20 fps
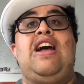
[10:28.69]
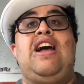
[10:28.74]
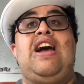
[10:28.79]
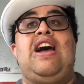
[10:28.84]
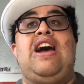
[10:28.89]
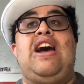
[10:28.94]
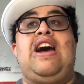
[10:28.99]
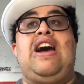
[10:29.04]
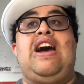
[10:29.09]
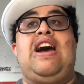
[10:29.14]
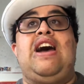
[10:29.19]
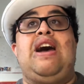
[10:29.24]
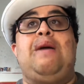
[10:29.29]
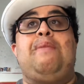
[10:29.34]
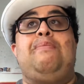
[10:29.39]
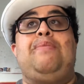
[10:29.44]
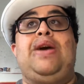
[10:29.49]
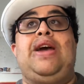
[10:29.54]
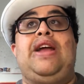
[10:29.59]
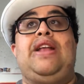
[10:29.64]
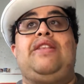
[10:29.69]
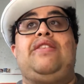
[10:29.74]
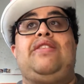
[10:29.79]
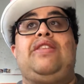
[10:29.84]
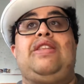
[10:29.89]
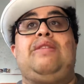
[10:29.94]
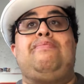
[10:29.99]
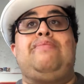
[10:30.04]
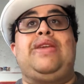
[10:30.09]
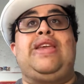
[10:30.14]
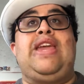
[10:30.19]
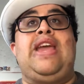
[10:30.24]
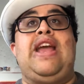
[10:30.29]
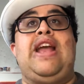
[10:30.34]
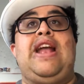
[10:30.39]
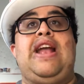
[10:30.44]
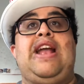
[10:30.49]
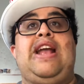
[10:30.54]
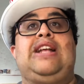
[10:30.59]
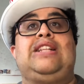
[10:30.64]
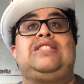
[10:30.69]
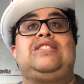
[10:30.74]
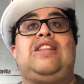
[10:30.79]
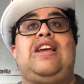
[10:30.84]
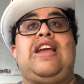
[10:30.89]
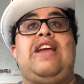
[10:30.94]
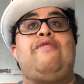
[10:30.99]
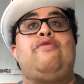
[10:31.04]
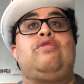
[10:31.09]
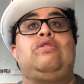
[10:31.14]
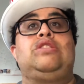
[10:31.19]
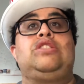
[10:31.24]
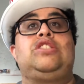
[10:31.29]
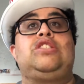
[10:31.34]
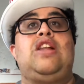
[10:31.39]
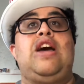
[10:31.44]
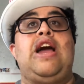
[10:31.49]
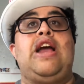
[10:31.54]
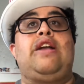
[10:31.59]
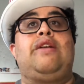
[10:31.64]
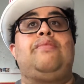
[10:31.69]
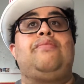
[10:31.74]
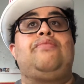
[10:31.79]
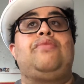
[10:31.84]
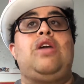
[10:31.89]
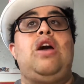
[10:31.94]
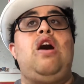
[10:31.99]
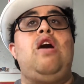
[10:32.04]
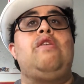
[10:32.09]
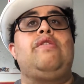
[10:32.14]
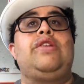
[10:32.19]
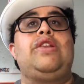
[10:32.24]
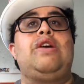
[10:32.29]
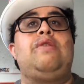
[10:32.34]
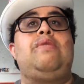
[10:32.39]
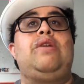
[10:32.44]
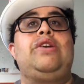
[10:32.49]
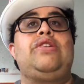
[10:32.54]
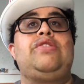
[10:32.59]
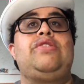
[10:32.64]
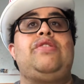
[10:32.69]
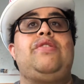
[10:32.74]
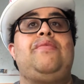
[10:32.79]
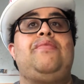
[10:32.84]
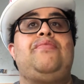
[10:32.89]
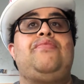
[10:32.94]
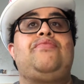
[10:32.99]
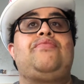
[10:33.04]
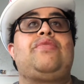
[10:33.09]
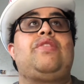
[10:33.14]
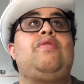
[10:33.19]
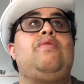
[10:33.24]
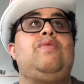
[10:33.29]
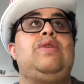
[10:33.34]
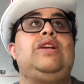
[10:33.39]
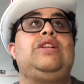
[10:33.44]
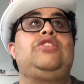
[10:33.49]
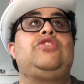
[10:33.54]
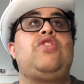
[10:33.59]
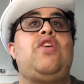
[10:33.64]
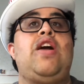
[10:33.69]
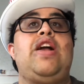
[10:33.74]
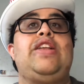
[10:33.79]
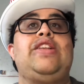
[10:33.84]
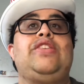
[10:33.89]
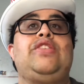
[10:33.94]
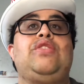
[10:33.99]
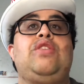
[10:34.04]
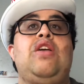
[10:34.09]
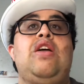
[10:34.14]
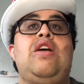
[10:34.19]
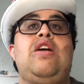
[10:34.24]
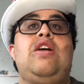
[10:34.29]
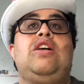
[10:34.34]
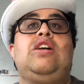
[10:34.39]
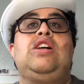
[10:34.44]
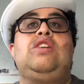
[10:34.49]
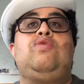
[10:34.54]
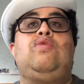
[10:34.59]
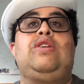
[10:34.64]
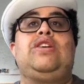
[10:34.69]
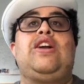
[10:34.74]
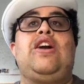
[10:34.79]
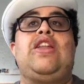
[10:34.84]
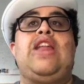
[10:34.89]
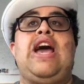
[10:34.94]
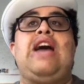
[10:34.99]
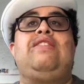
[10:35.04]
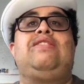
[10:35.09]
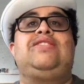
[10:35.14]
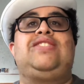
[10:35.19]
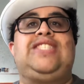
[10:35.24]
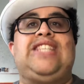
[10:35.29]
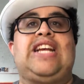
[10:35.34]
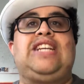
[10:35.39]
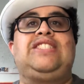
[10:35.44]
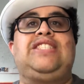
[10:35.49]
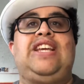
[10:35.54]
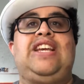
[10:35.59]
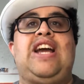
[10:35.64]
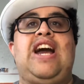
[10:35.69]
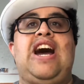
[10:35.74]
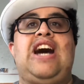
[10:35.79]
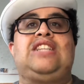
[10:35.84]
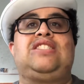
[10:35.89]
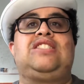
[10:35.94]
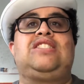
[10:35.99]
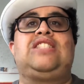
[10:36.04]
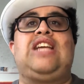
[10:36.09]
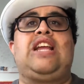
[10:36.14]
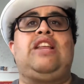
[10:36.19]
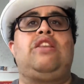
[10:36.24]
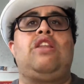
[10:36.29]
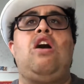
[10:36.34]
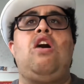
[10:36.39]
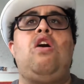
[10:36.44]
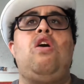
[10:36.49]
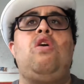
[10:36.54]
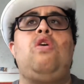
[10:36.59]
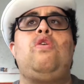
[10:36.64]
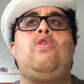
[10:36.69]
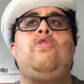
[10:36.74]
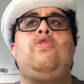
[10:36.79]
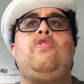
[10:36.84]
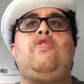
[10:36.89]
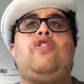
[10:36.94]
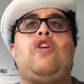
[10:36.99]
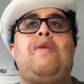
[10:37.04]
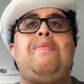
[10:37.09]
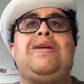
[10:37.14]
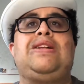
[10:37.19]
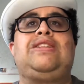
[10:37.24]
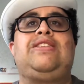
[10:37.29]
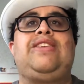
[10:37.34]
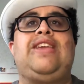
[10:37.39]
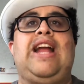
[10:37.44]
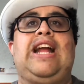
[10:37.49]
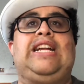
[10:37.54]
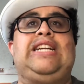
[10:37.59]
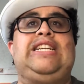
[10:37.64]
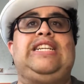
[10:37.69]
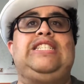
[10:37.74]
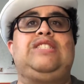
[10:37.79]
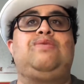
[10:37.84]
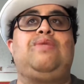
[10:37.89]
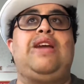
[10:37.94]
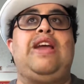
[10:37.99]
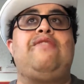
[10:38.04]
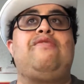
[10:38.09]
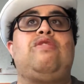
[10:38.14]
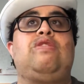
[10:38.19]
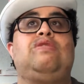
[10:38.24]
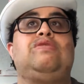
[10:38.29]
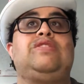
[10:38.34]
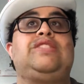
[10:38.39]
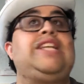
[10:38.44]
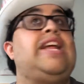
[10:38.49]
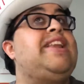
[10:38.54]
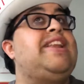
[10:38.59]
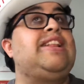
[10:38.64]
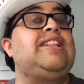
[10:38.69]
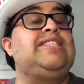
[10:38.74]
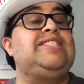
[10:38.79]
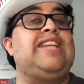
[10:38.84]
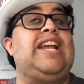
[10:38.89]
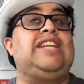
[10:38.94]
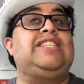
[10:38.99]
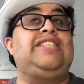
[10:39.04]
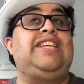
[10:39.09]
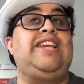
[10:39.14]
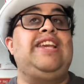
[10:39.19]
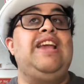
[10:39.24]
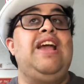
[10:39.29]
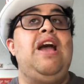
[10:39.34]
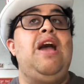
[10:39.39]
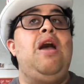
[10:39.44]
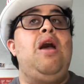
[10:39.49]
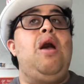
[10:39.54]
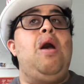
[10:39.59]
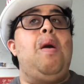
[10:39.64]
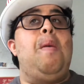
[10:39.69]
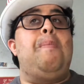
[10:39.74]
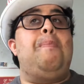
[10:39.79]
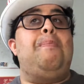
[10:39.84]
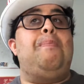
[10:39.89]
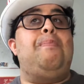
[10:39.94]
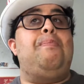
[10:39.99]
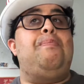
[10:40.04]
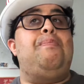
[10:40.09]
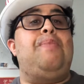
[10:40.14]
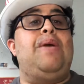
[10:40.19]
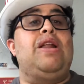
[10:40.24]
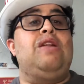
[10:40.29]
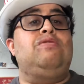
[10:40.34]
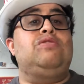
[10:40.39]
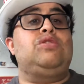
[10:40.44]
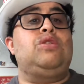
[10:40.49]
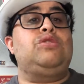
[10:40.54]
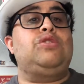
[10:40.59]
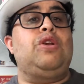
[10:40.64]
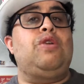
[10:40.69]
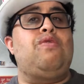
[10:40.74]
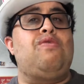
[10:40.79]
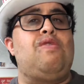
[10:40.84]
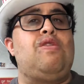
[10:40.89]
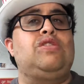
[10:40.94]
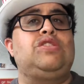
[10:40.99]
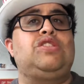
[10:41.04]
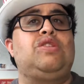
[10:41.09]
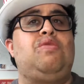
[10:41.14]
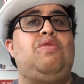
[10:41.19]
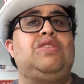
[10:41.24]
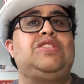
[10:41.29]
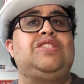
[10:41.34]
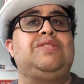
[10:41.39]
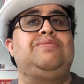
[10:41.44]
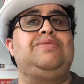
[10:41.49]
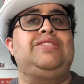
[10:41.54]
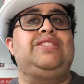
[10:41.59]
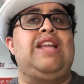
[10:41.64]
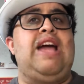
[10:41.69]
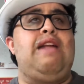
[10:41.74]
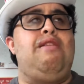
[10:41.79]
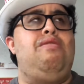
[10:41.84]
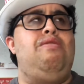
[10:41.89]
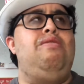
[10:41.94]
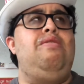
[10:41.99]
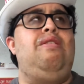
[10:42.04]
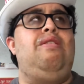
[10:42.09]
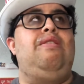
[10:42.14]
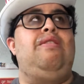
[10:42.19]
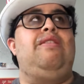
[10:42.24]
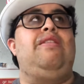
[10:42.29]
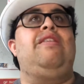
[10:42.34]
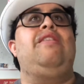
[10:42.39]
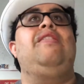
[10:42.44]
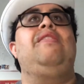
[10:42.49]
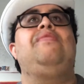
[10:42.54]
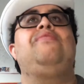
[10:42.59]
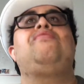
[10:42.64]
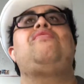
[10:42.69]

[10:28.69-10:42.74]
But yeah, it's like, everyone's like, oh, you know what? We're gonna have a sexy cast. It's like, no, go back to the 80s where everyone was technically sexy, but it was also gross to watch them. It's like, ugh.